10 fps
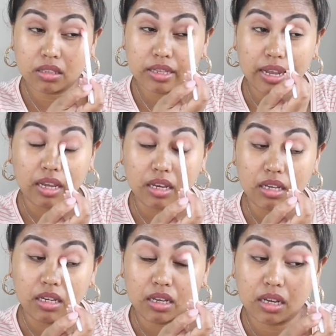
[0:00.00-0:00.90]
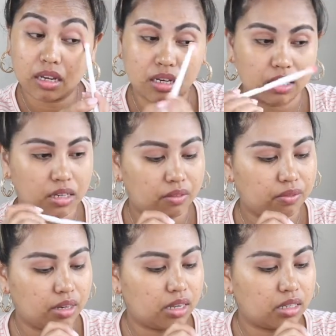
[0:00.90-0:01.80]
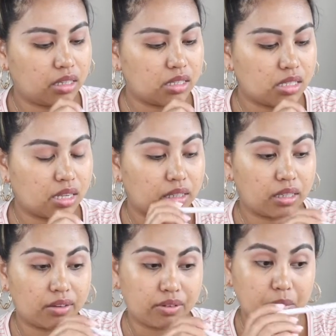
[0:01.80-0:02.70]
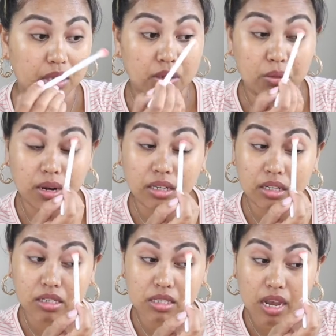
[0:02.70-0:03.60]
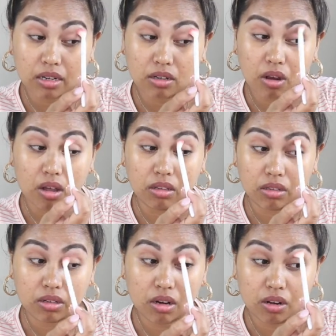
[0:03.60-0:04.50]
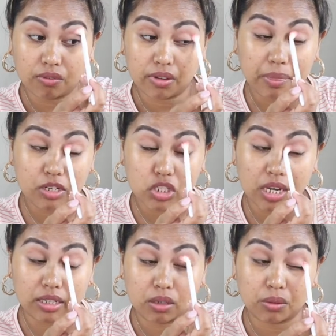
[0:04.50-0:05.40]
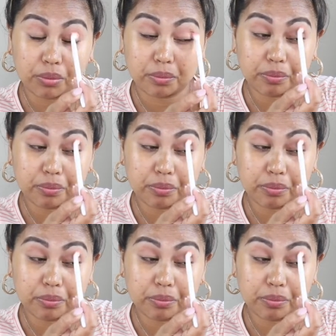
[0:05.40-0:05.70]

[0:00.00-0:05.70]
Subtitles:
day and I feel like it's not giving me the right exact color of the shadow.